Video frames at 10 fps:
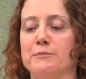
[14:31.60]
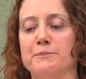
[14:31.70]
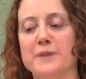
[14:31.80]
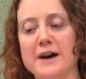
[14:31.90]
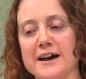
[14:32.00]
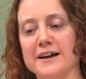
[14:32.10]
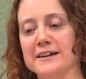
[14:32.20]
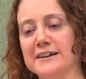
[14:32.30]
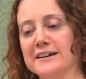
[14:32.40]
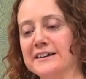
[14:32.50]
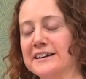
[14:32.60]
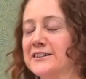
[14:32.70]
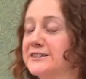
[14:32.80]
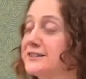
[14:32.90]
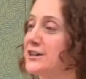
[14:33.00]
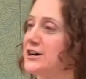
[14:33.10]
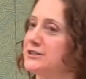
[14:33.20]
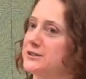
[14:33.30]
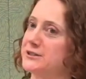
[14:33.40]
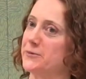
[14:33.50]
But, and this is
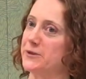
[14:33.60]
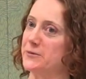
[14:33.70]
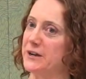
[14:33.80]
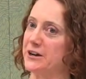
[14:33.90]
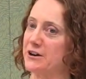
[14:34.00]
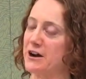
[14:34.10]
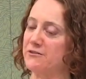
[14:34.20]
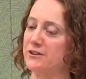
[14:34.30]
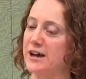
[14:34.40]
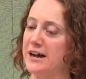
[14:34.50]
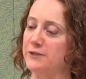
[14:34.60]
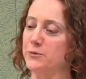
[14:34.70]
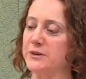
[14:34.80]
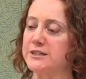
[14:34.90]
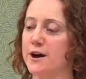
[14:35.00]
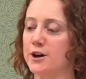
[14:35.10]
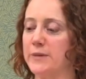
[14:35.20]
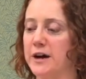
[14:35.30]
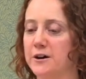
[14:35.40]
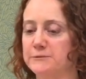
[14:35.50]
also something we hear an awful lot when we talk
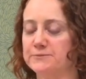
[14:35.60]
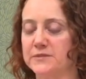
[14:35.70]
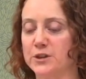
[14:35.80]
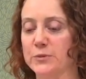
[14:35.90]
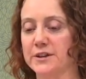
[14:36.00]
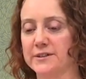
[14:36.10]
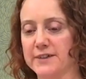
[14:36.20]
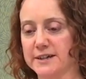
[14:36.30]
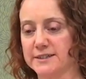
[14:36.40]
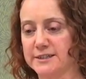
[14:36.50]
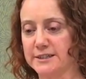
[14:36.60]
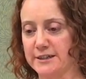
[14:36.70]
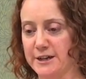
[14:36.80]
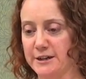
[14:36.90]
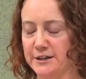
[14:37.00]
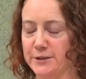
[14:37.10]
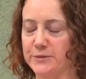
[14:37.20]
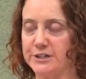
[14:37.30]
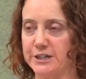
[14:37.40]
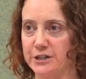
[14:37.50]
about community defense and in
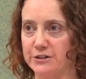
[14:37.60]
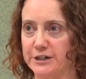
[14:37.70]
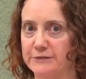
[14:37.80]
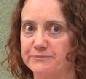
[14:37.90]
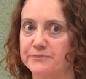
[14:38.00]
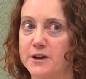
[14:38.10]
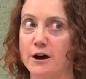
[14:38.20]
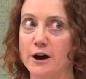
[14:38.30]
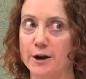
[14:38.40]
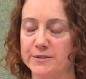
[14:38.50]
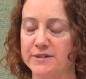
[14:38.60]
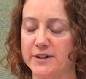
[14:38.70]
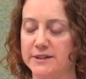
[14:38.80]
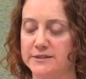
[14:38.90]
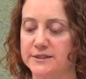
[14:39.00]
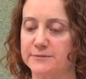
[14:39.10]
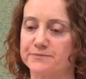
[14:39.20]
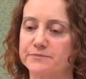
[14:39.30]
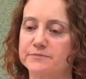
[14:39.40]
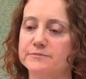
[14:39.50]
particular armed defense,
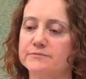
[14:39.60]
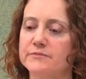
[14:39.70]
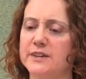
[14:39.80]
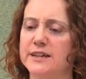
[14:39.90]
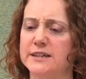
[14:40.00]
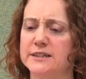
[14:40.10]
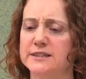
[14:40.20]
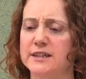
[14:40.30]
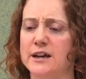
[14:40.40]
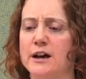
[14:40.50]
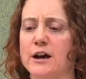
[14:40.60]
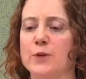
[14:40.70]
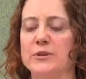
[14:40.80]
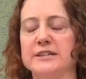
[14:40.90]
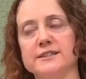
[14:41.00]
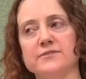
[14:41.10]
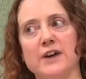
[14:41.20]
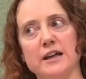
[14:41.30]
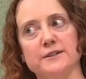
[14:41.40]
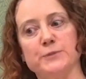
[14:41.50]
is, but doesn't
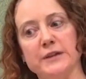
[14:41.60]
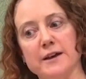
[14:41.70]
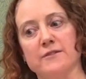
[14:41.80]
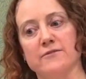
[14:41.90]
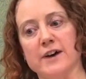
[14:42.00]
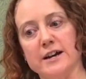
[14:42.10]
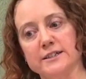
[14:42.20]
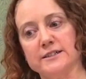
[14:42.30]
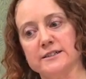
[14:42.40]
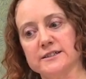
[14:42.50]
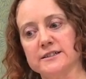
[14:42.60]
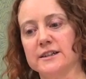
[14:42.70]
violence beget violence?